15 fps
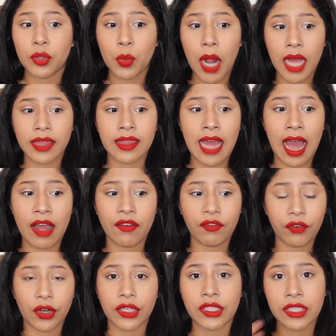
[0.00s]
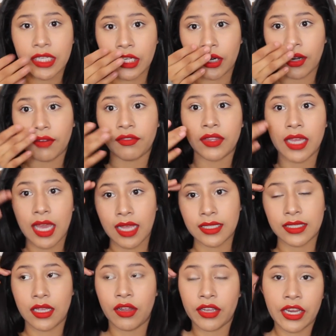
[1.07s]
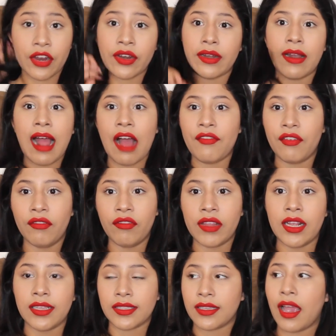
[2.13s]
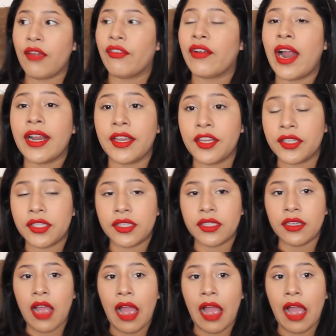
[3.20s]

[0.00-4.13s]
throughout that first year of Leah's, year and a half of Leah's life where I just,